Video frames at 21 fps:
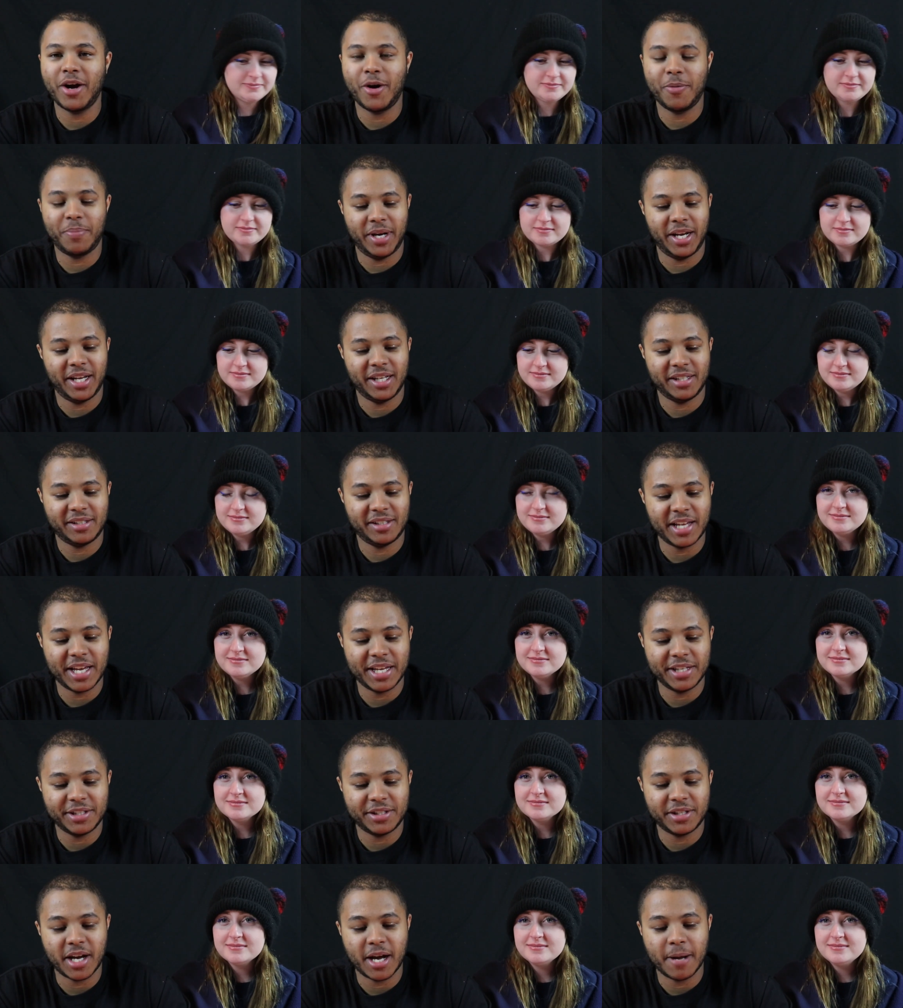Speaker 1: I open it, it
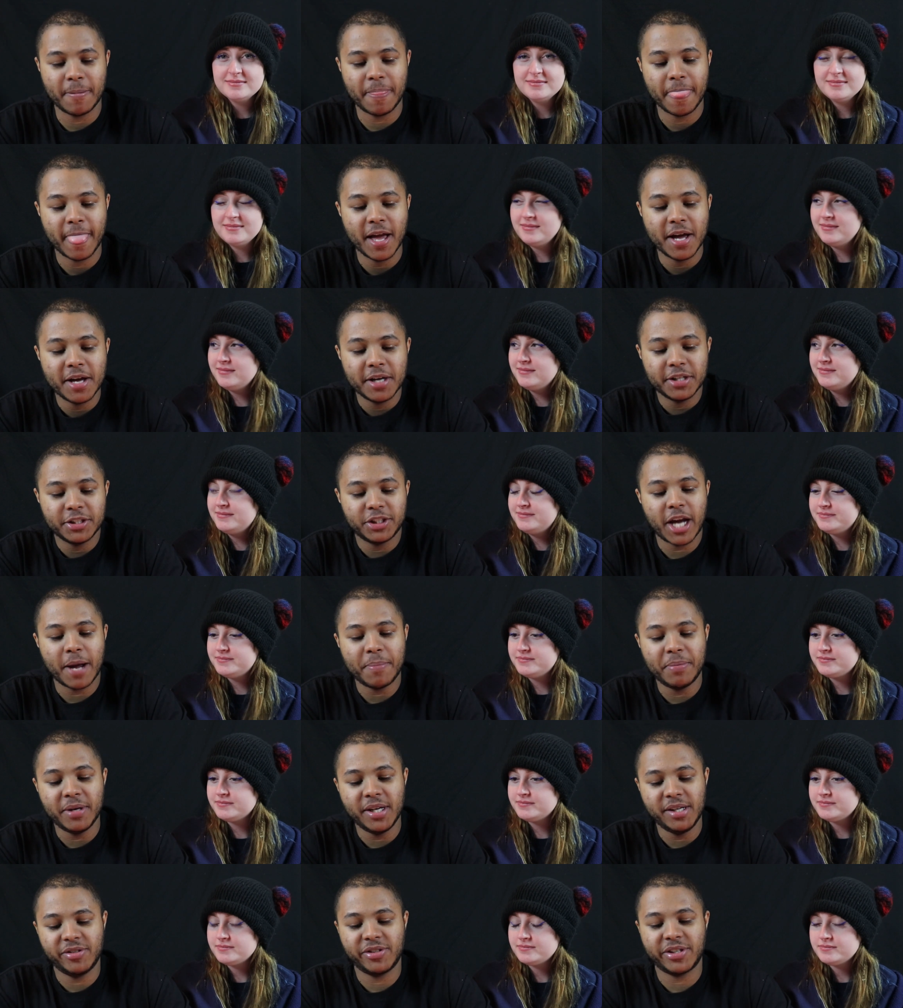says um,
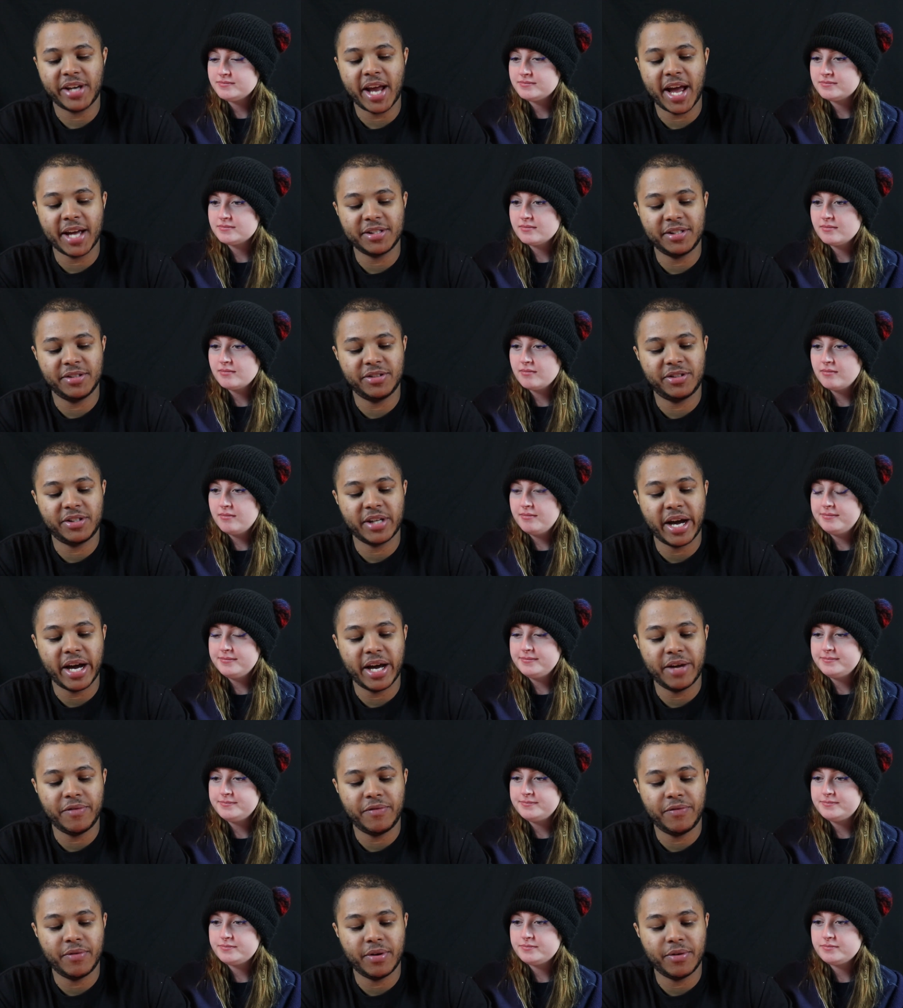Japanese snacks
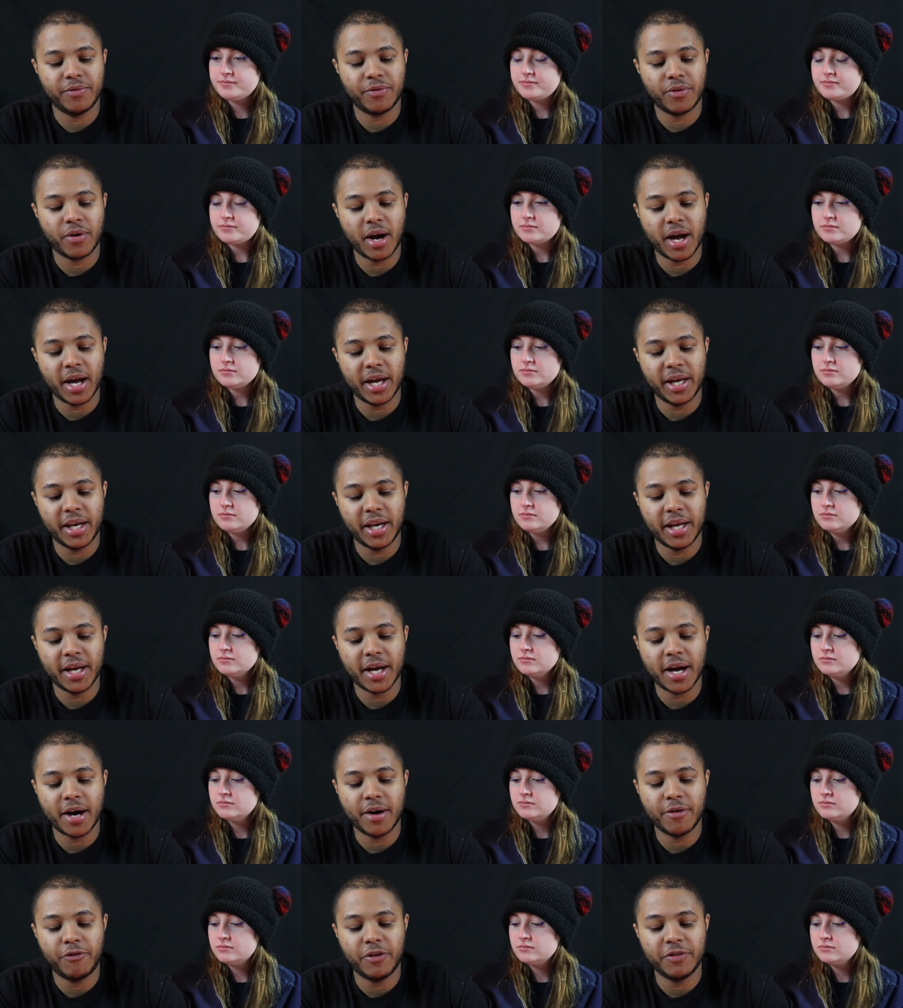inside,
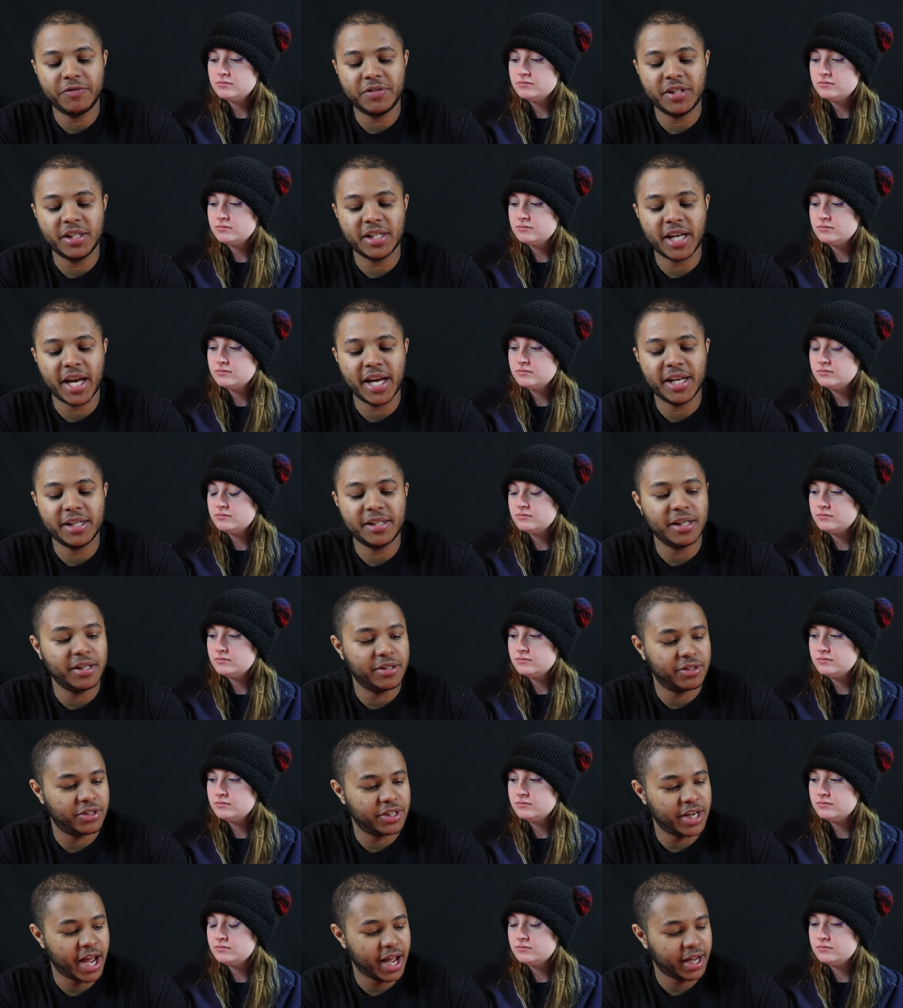variety of 15 to
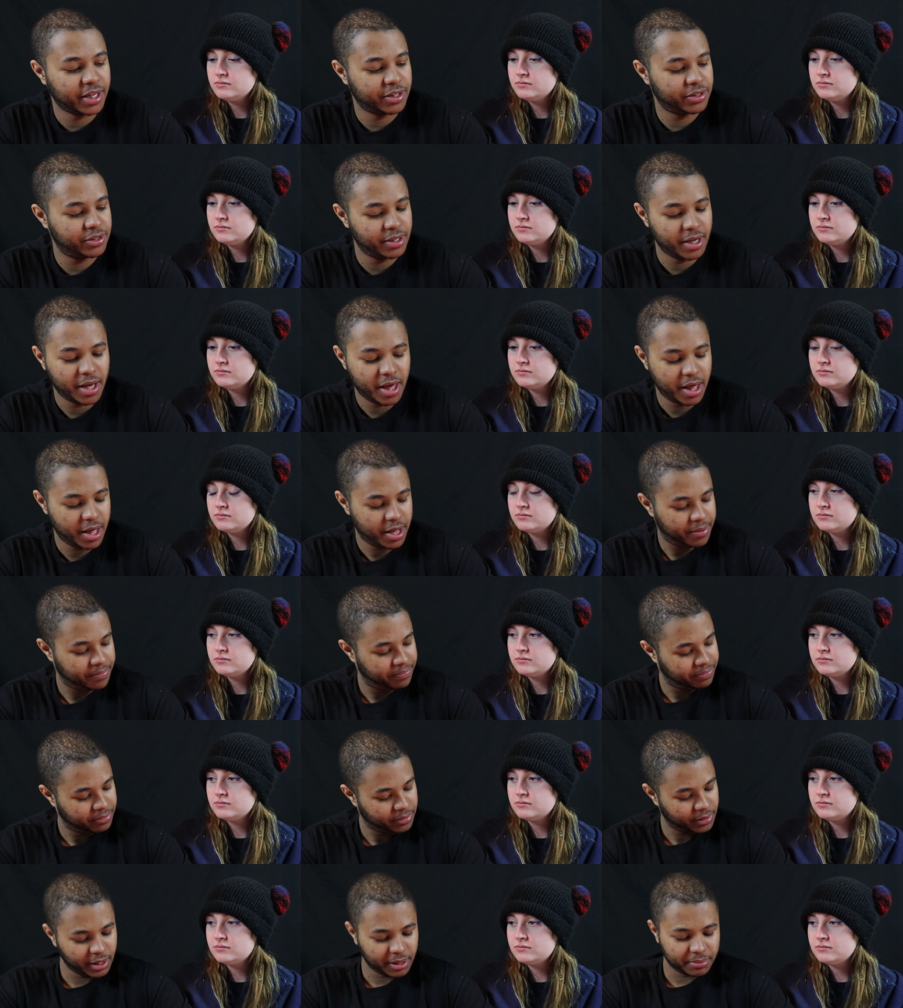18 snacks.
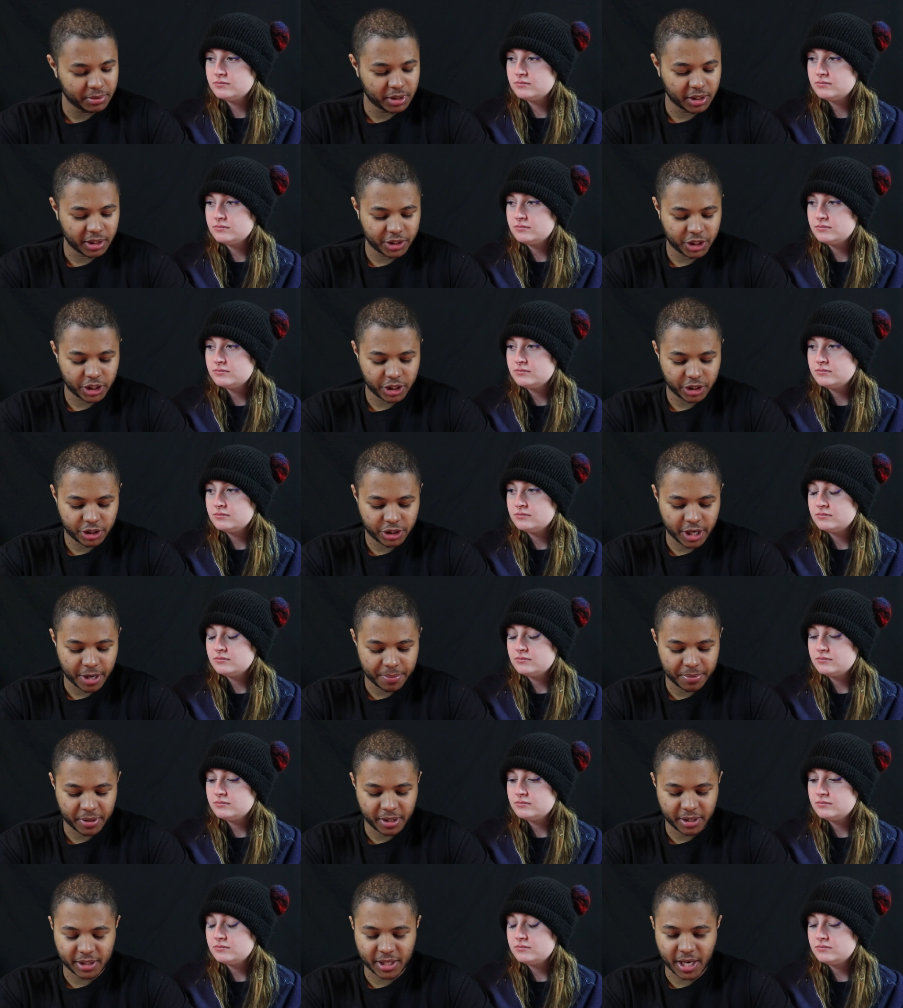delicious
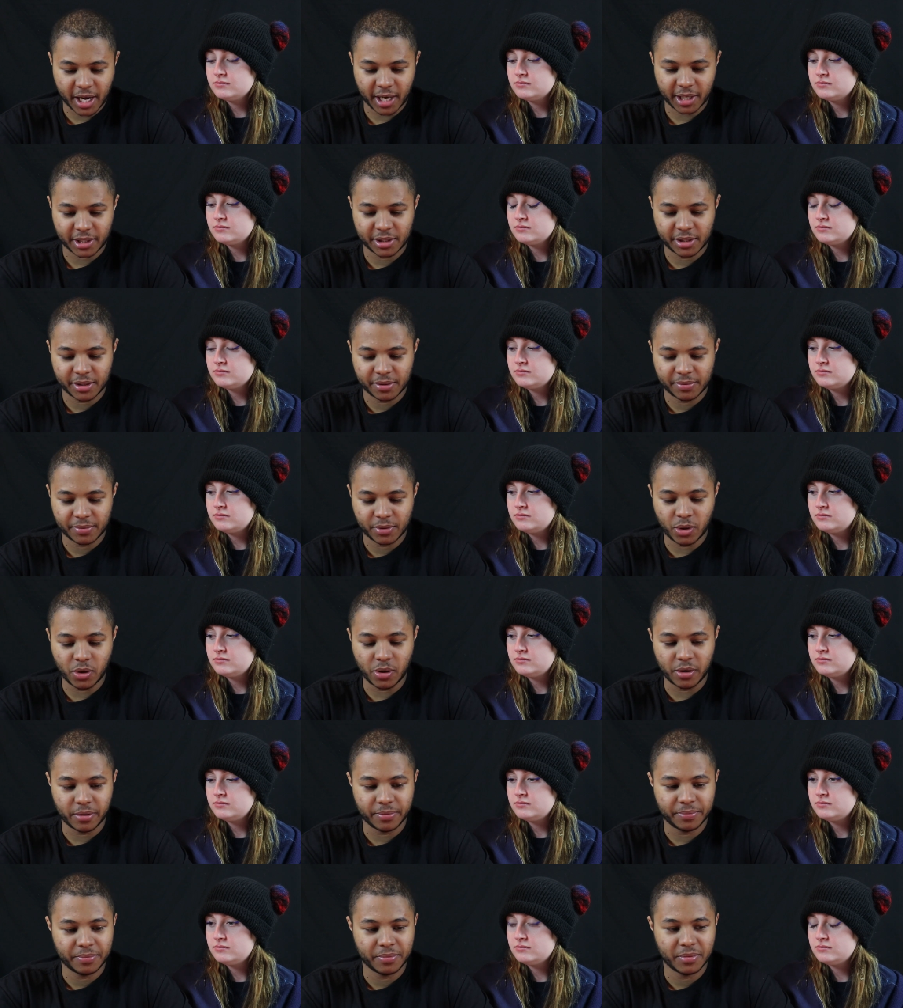Japanese snacks.
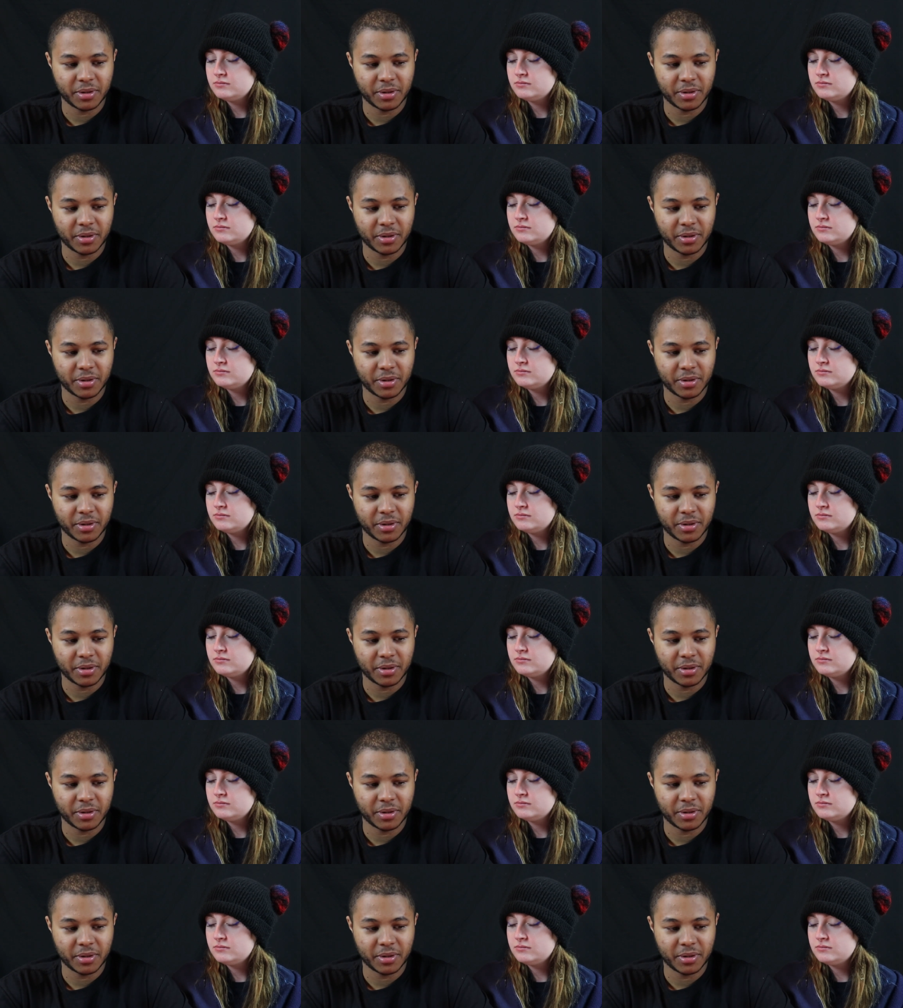Cool.